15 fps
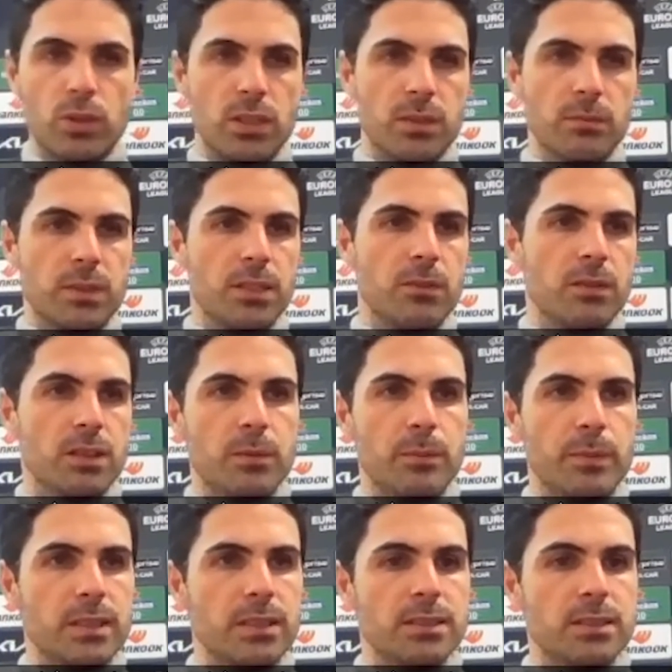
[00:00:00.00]
him, give him the
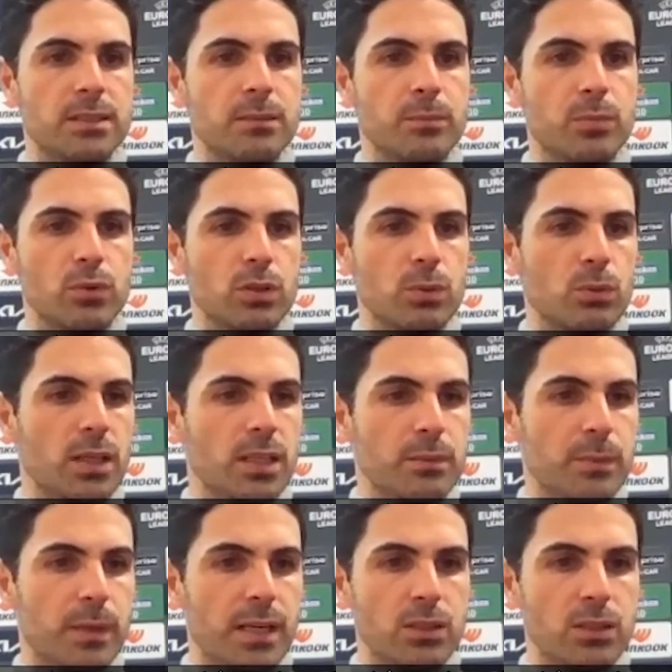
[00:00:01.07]
best possible
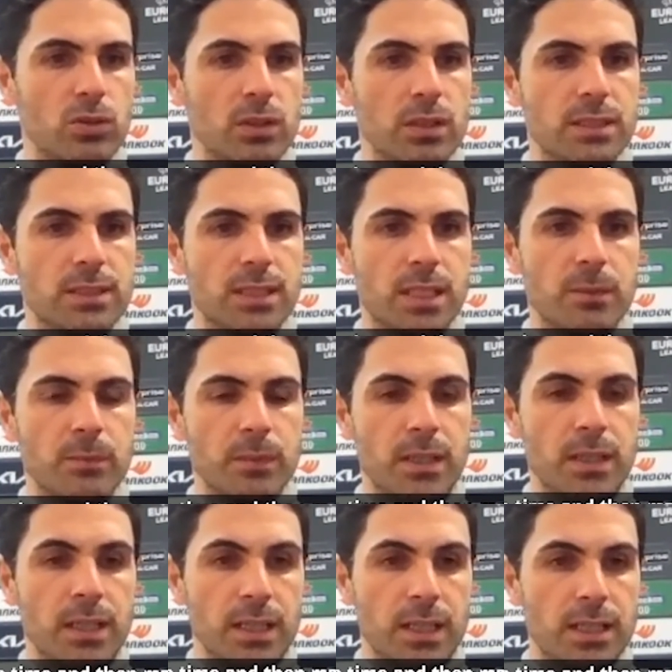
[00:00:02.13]
advice all the time,
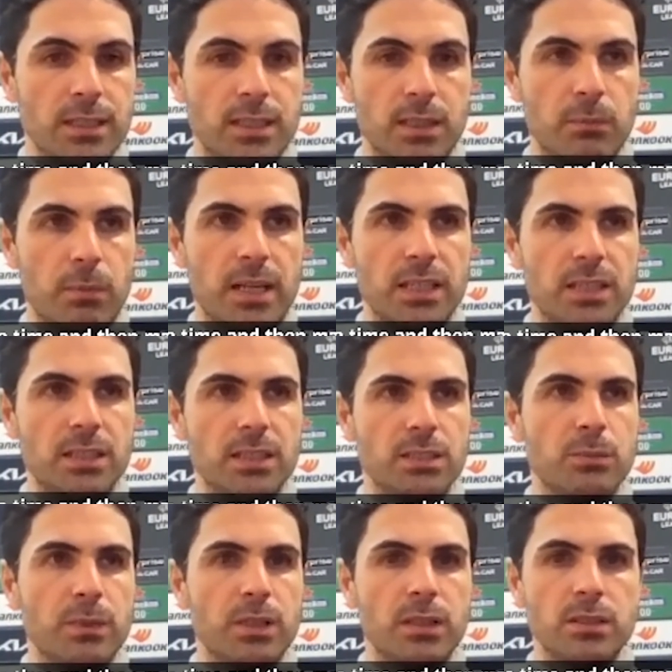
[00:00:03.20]
and then manage
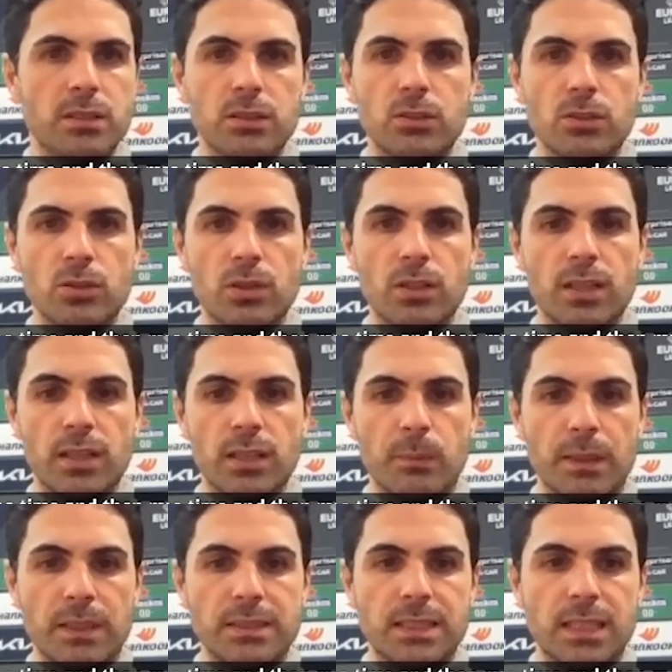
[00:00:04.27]
his minutes so he
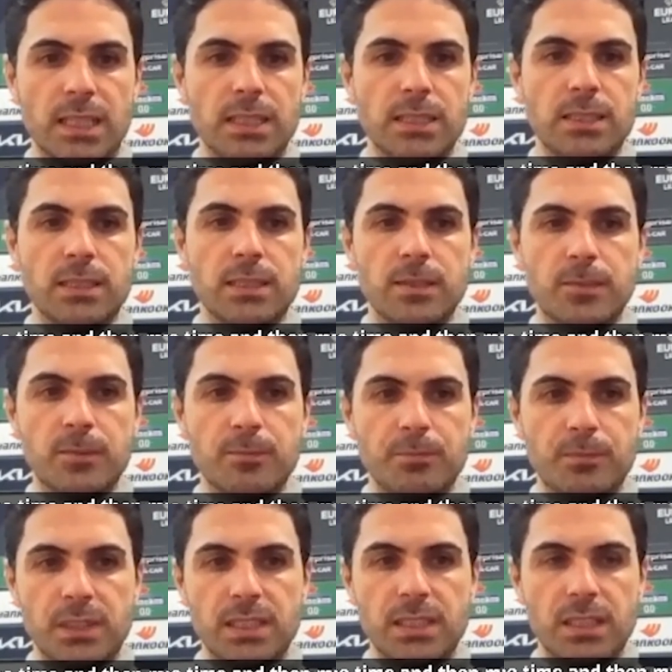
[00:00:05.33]
can maintain the,
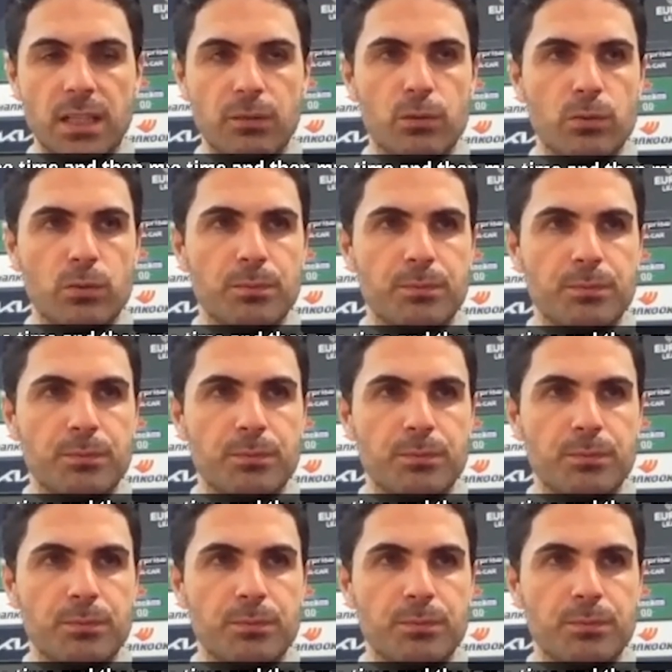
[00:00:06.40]
this level.